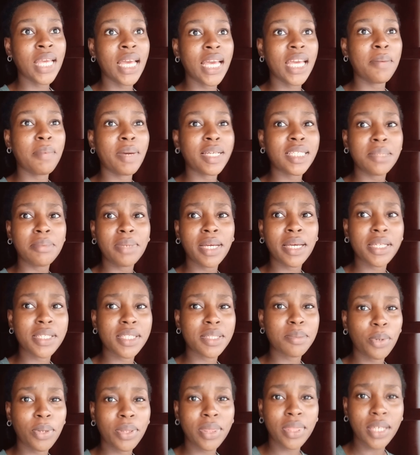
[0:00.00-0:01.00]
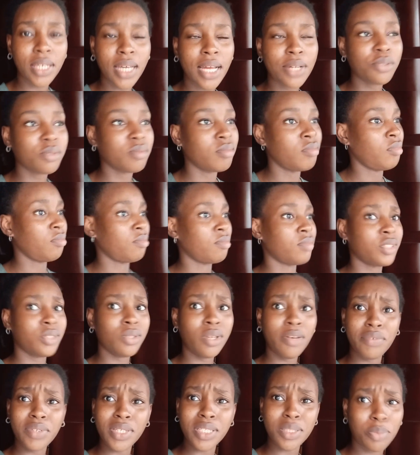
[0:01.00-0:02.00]
it might seem like a small thing i don't know it's
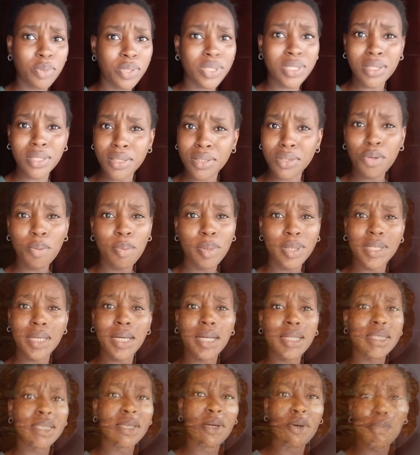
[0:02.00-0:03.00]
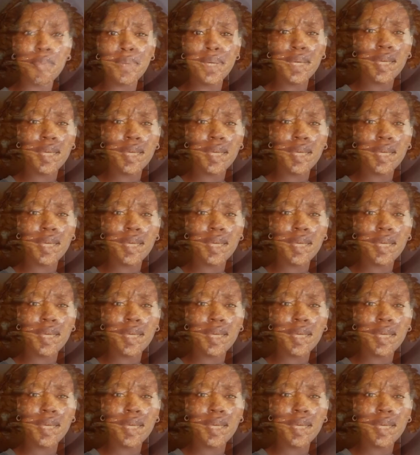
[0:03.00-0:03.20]
not even a small thing nobody can tell